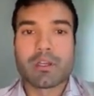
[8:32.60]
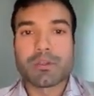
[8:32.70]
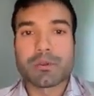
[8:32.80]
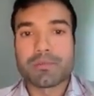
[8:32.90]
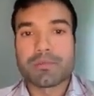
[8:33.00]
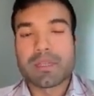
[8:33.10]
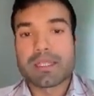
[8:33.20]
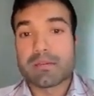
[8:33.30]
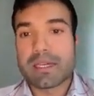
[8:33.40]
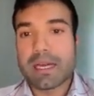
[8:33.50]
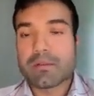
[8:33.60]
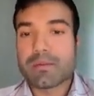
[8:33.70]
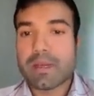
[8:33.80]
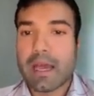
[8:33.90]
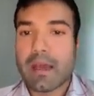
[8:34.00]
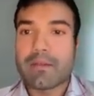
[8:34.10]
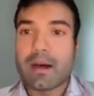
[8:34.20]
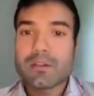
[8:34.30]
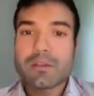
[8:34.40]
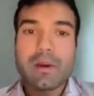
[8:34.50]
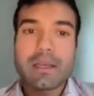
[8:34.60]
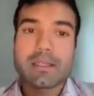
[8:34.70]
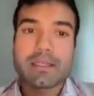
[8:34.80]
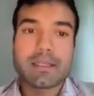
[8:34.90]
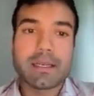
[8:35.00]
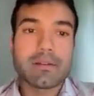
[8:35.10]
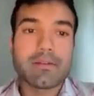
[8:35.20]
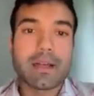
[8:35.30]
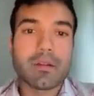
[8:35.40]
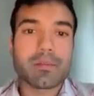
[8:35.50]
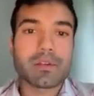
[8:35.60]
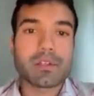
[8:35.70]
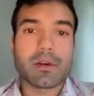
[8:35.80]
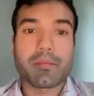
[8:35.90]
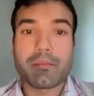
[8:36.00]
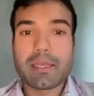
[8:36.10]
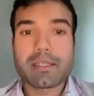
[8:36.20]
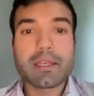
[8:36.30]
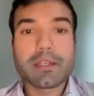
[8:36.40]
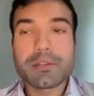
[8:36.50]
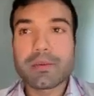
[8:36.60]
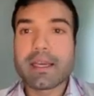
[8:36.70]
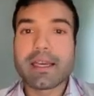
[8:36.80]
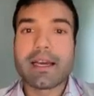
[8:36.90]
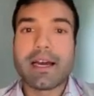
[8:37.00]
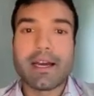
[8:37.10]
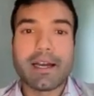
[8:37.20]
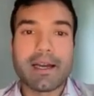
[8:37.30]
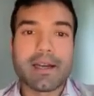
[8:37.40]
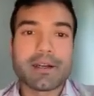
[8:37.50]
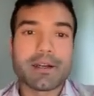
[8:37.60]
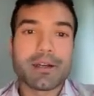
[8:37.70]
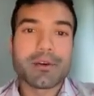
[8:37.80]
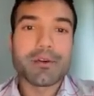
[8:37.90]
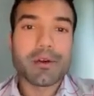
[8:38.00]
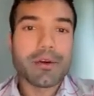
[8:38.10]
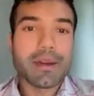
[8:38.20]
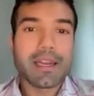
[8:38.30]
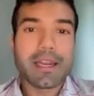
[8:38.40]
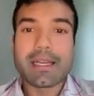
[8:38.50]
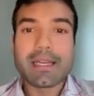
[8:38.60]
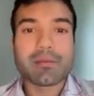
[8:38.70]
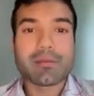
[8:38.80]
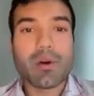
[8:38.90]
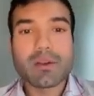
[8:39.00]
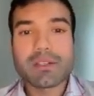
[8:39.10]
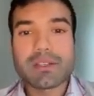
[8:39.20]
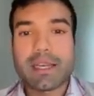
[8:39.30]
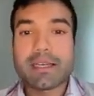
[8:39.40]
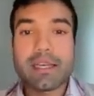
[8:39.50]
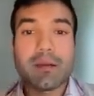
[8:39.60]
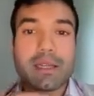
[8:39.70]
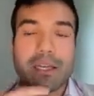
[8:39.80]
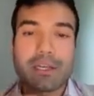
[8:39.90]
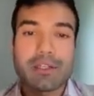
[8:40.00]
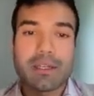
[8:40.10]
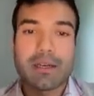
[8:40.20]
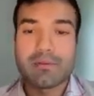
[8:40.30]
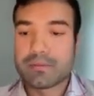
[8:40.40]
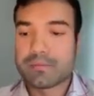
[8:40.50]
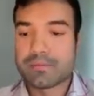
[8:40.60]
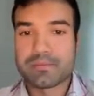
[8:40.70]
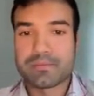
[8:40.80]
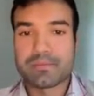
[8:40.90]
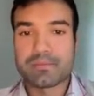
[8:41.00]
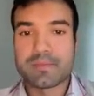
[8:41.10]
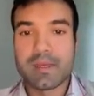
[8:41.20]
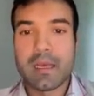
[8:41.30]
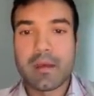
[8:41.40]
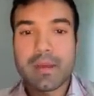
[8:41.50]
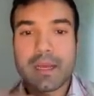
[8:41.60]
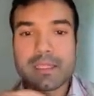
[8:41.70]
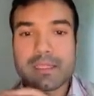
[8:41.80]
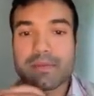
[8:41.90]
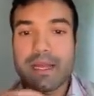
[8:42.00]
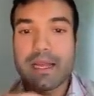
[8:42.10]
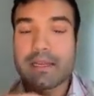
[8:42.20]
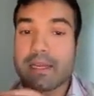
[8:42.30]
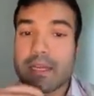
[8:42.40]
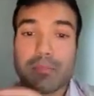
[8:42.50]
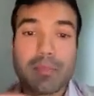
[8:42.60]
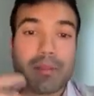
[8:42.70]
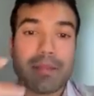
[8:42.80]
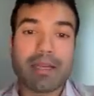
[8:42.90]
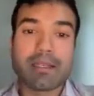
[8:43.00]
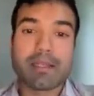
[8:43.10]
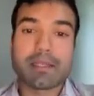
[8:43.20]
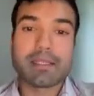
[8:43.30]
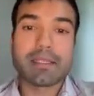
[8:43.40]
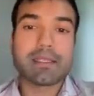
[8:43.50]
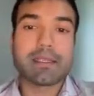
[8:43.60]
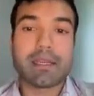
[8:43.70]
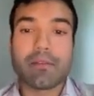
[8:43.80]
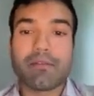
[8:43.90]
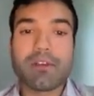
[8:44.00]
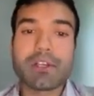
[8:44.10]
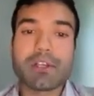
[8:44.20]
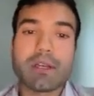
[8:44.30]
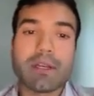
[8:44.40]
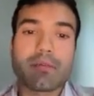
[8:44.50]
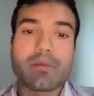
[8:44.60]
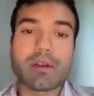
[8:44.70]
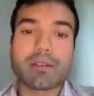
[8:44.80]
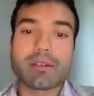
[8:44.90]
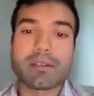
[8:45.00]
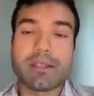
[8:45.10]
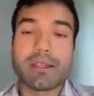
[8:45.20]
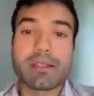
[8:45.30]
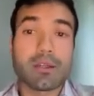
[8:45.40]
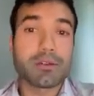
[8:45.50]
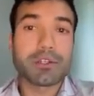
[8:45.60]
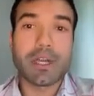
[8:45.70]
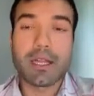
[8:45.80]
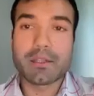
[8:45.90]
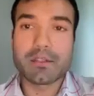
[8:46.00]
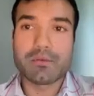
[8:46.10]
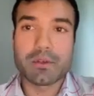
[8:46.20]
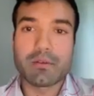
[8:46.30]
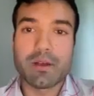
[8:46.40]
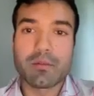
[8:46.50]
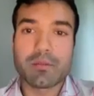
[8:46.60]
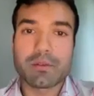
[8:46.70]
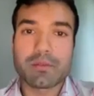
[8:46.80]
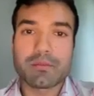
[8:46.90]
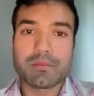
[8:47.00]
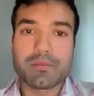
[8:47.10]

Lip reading: So sometimes we have also witnessed that developers are basically doing querying and data processing at the application level. Because of that, implementing consistent and efficient data processing is also challenging for developers.